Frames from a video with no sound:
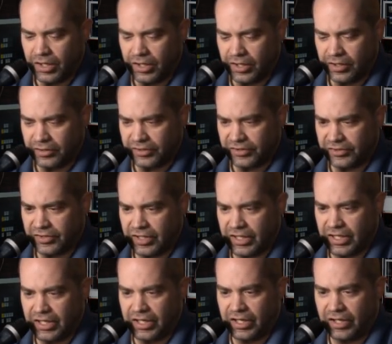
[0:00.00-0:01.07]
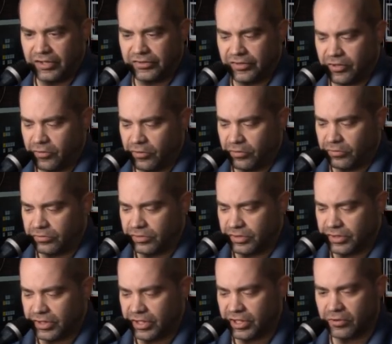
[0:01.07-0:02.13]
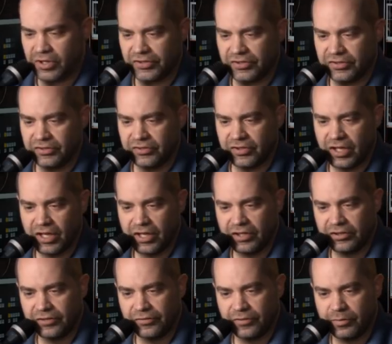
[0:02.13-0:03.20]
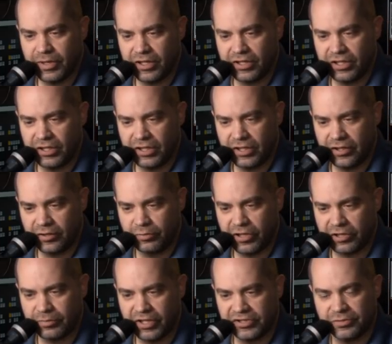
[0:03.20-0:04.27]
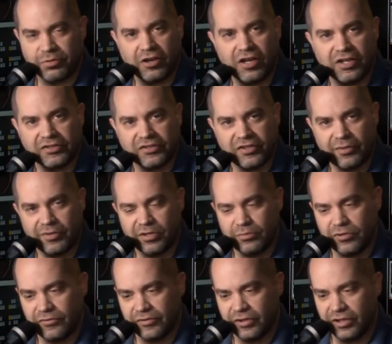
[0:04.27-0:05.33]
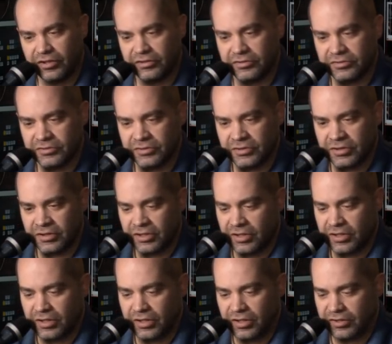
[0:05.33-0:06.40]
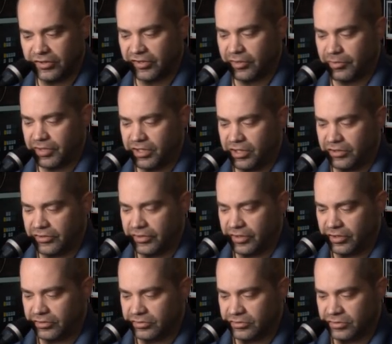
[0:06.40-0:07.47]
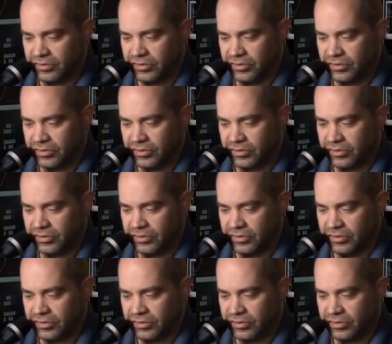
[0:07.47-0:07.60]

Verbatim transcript: Uh, let's see. So, any questions, guys, about any of the other Blackmagic products? Because I'm going to move on uh, to something else here.